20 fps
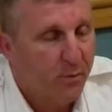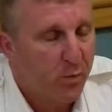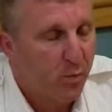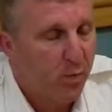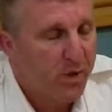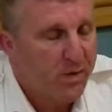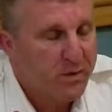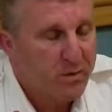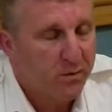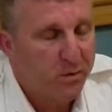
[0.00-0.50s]

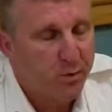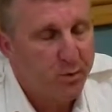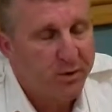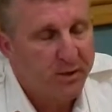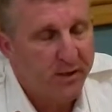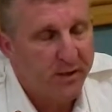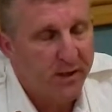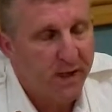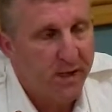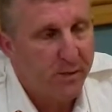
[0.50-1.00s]

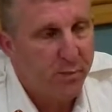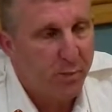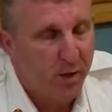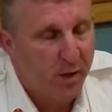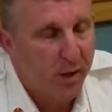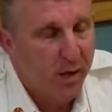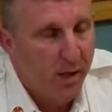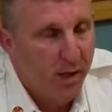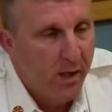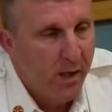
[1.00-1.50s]
resolution yet,
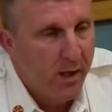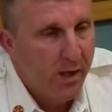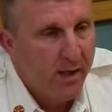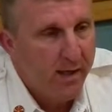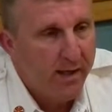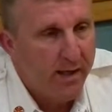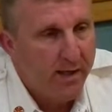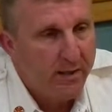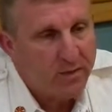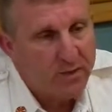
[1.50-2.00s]
but
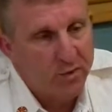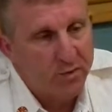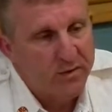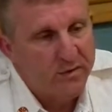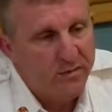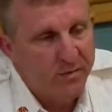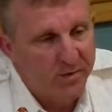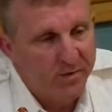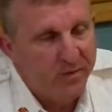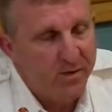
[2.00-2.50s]
yeah, so
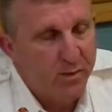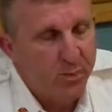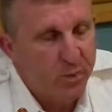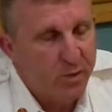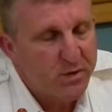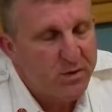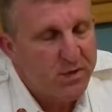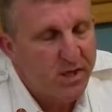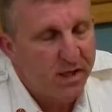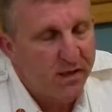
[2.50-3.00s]
it's
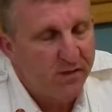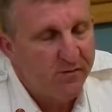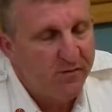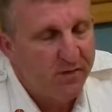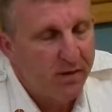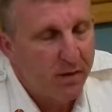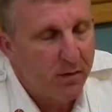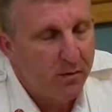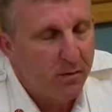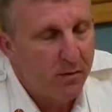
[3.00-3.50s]
50% of
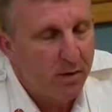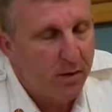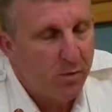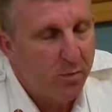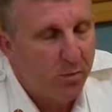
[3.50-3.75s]
their